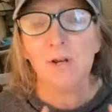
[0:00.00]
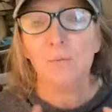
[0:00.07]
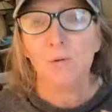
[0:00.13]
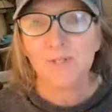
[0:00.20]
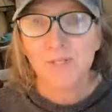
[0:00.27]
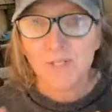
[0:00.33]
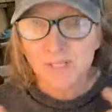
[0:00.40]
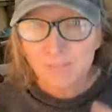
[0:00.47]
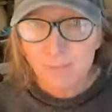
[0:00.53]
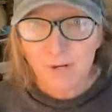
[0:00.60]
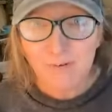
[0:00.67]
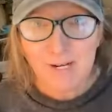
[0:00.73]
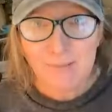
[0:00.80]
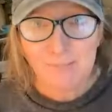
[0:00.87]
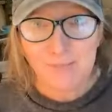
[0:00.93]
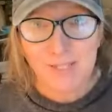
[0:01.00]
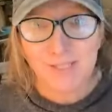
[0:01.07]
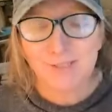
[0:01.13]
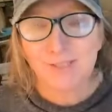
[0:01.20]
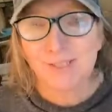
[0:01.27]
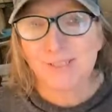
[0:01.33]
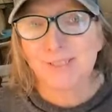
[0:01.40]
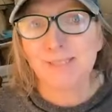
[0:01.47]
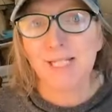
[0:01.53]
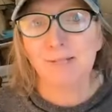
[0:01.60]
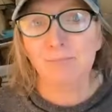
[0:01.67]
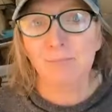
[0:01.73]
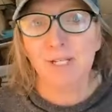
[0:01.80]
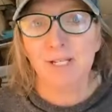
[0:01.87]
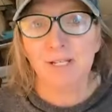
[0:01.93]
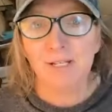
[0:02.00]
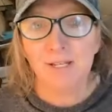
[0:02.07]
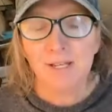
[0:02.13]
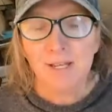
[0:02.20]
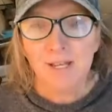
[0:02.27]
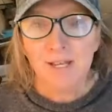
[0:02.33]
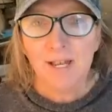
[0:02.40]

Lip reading: was a spirit. And she sent me